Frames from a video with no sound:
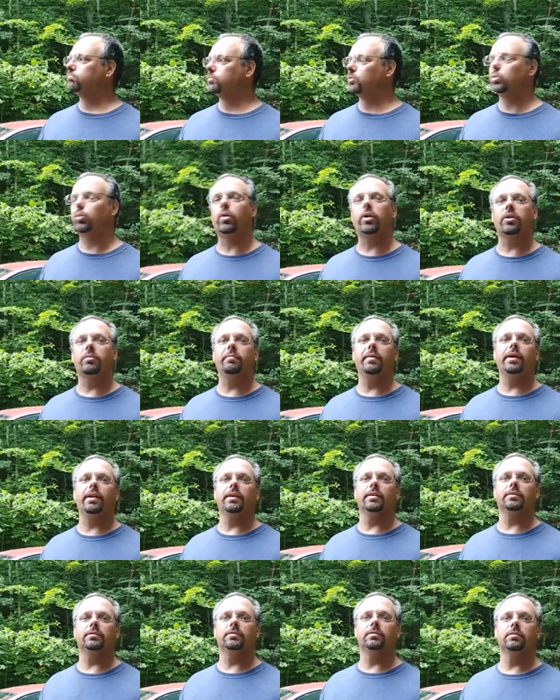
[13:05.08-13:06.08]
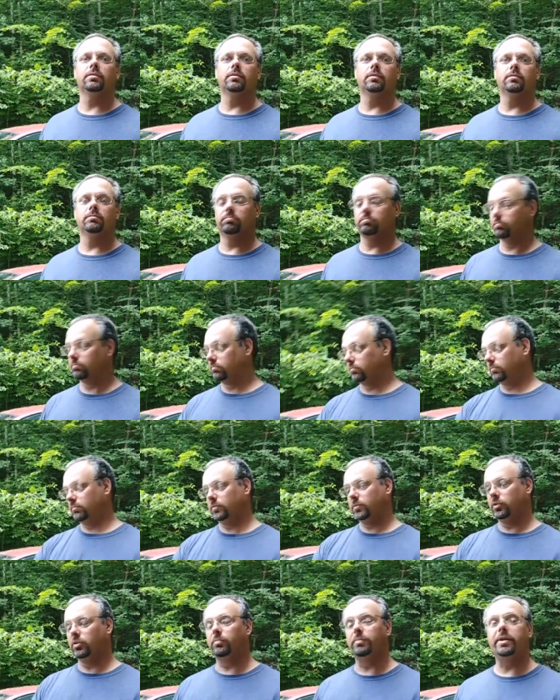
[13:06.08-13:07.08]
20 minutes,
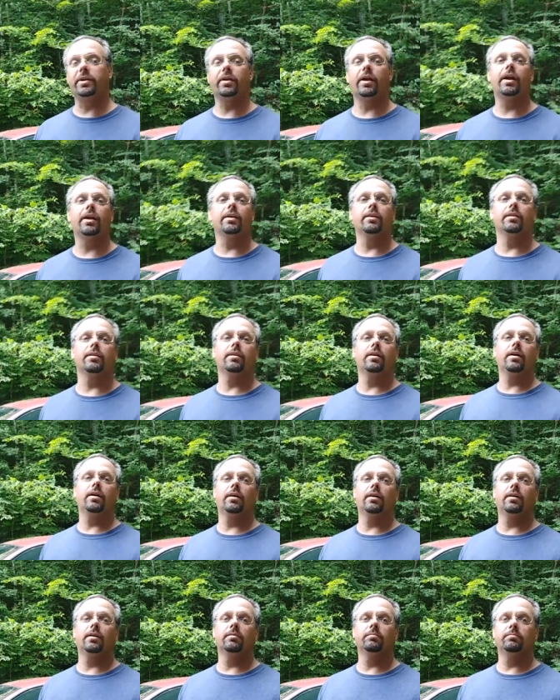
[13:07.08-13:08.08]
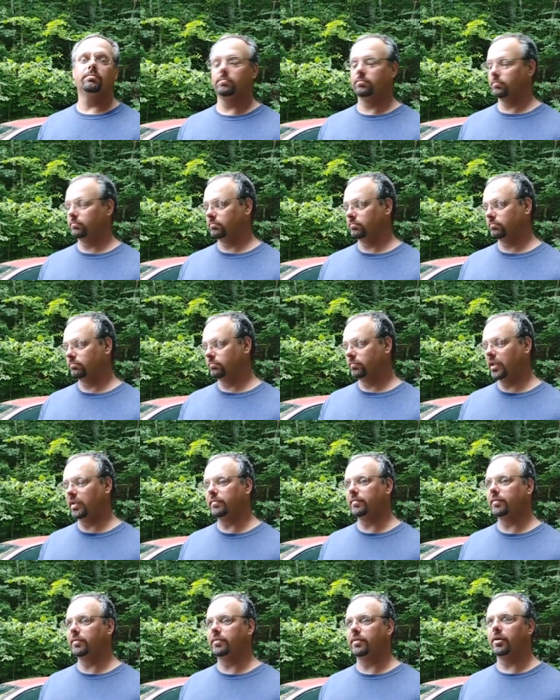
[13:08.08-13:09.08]
you'll be great.
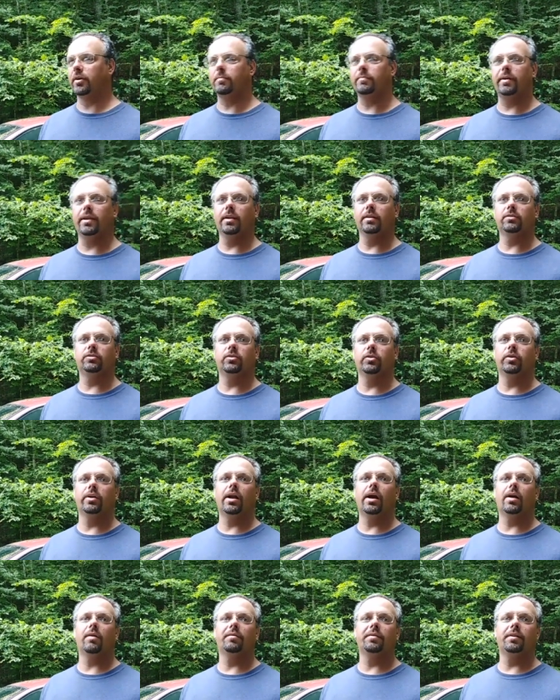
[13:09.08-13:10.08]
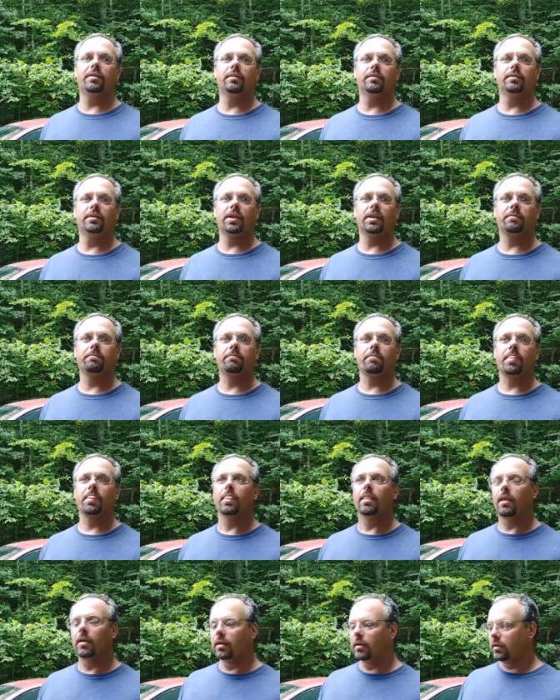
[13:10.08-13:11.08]
Even 30 minutes to an hour.
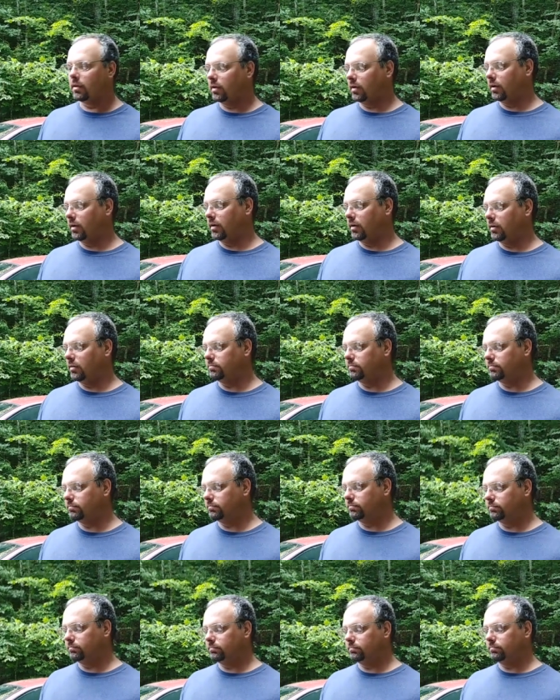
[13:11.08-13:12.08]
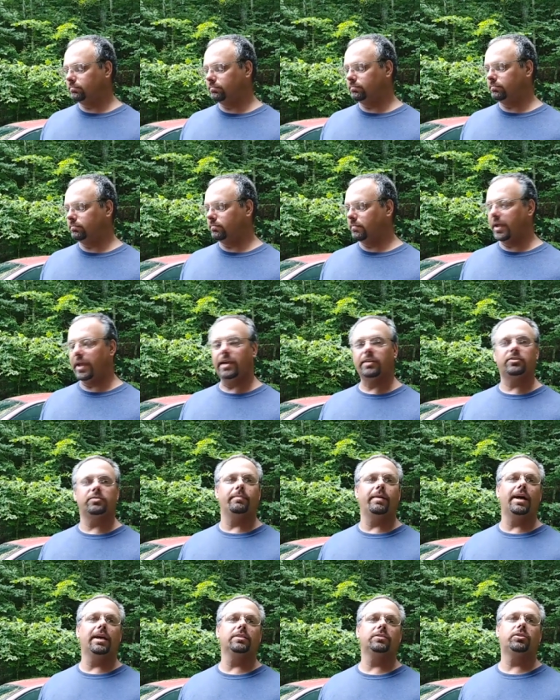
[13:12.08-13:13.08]
Add some
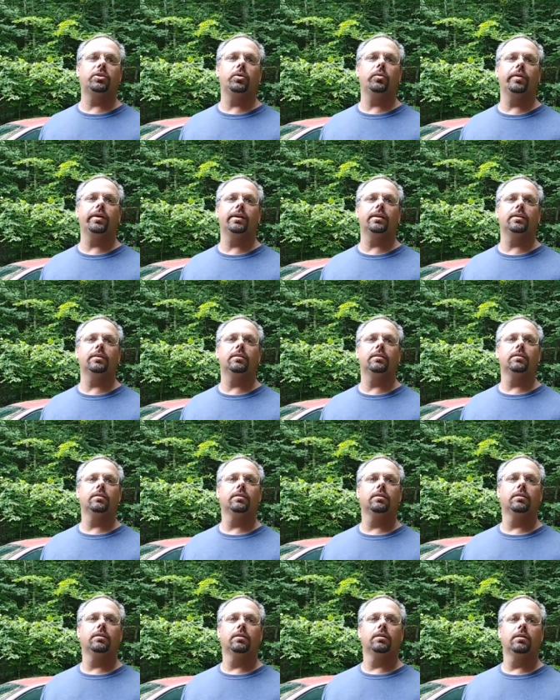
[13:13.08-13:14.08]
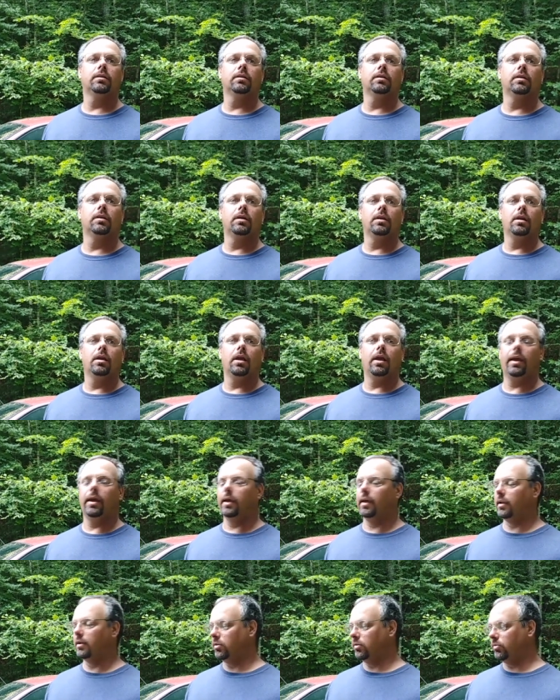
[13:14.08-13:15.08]
ice to it,
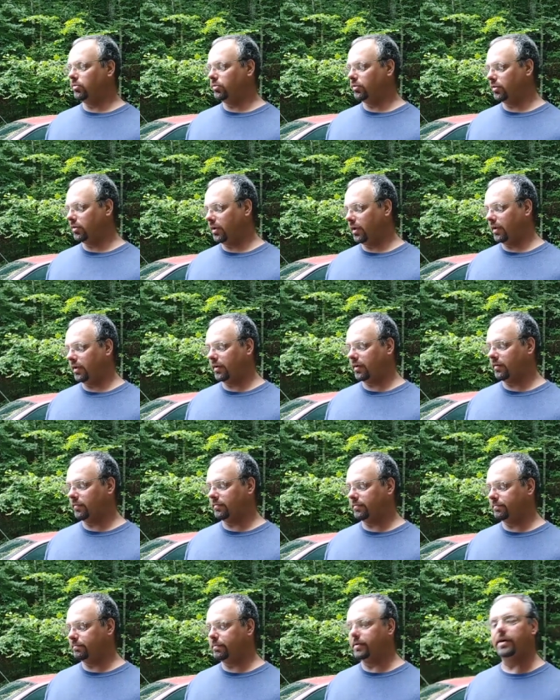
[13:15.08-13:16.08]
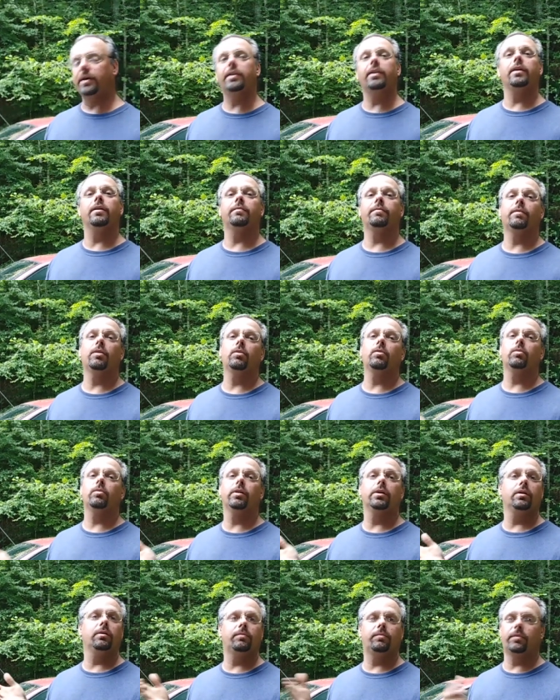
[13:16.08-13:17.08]
and you should have plenty of
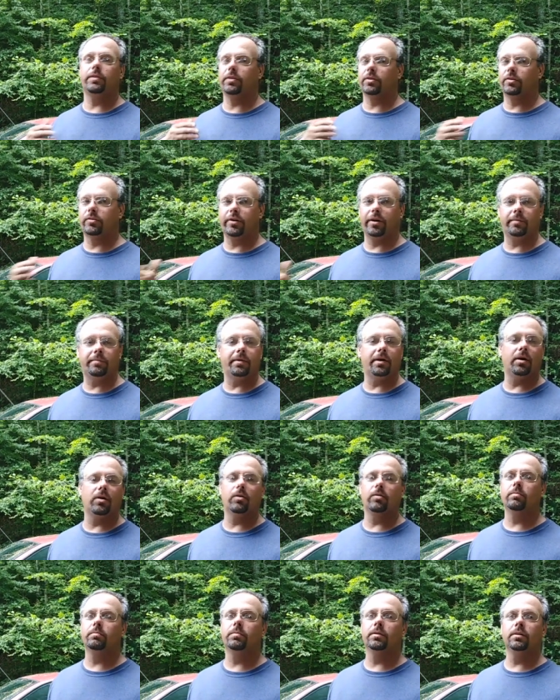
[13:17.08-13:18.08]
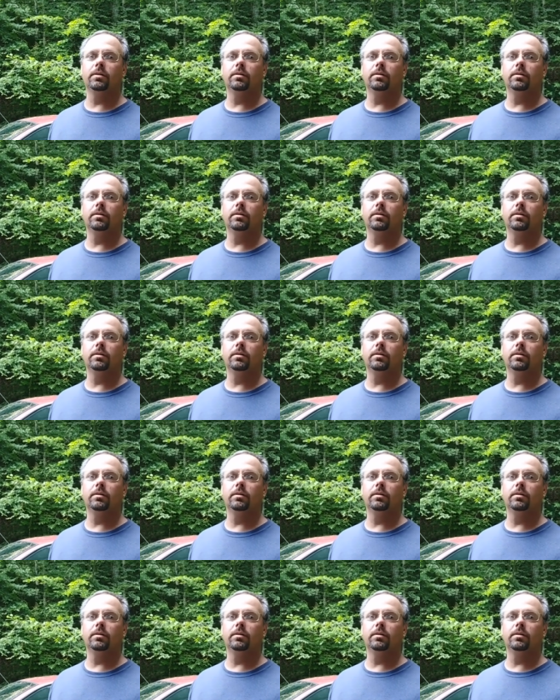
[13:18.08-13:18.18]
cooling for your trip home,